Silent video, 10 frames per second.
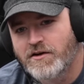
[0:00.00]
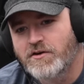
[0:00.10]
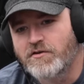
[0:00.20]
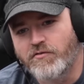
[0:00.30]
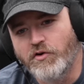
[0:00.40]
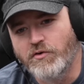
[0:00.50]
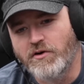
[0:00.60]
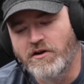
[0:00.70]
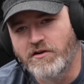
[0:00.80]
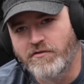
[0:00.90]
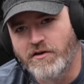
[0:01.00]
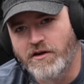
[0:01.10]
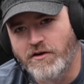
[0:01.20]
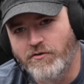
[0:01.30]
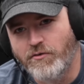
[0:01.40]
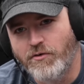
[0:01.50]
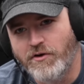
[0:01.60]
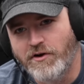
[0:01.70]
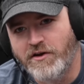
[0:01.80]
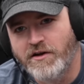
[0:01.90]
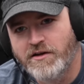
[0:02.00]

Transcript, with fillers: for you to leave Android?